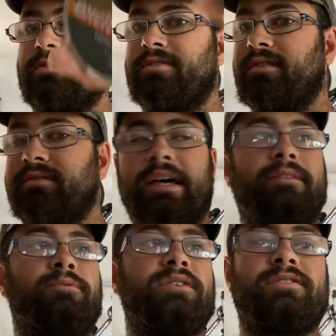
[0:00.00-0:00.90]
The lead
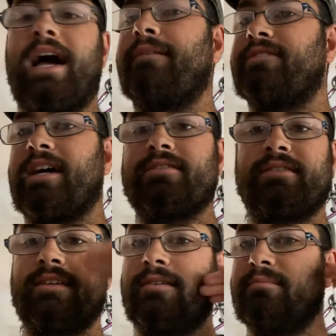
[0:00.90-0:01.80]
ones, I've
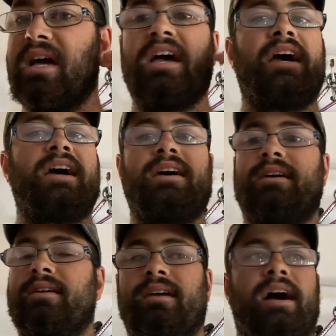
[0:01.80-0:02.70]
tested them.
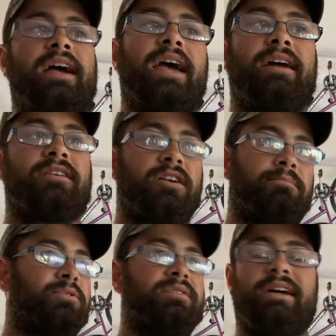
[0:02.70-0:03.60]
I had a
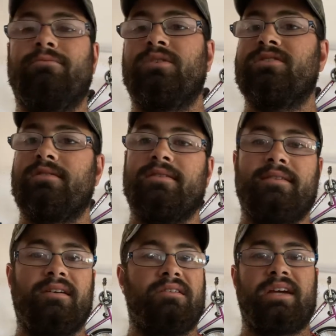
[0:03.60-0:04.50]
couple lead ones in
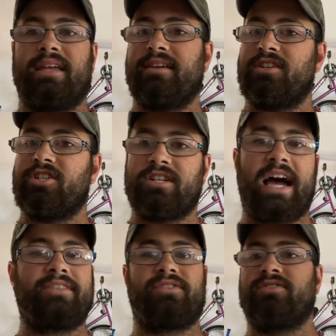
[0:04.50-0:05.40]
there, and they
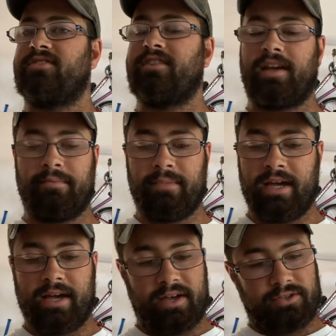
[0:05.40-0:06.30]
shot the same.
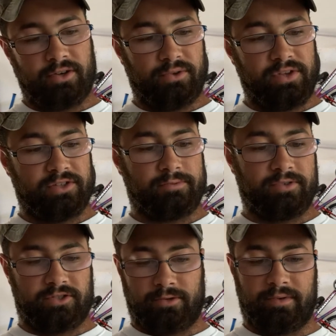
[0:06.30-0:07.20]
So this
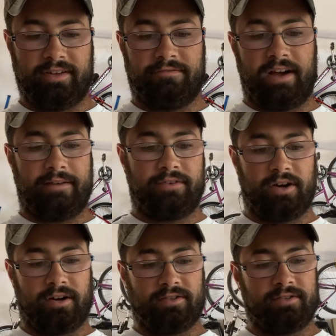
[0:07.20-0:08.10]
was 25
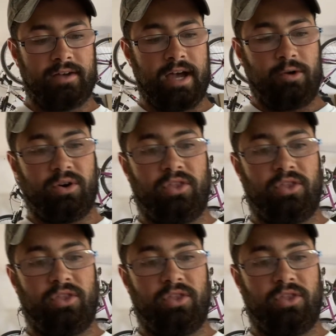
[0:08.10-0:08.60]
yards with